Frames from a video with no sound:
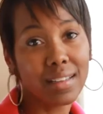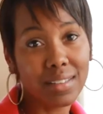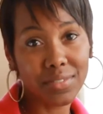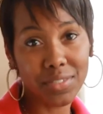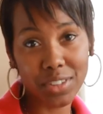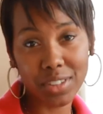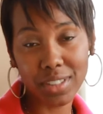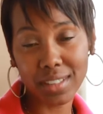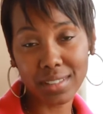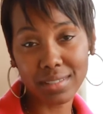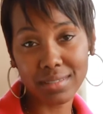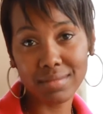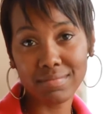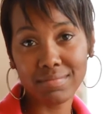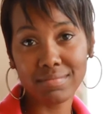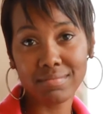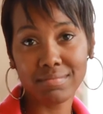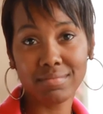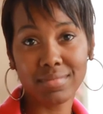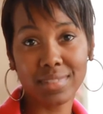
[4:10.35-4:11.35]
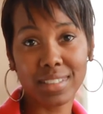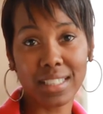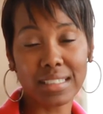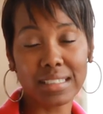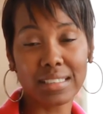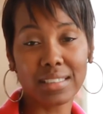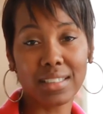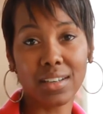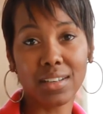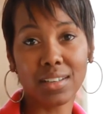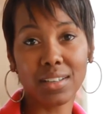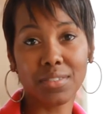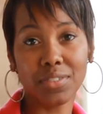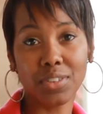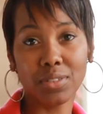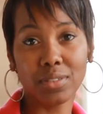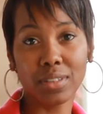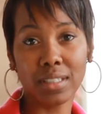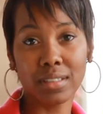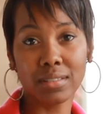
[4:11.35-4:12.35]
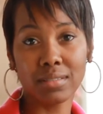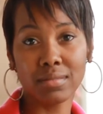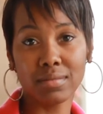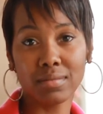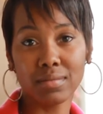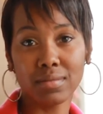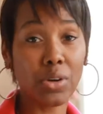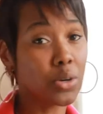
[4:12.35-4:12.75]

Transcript: If you didn't sit still, if you didn't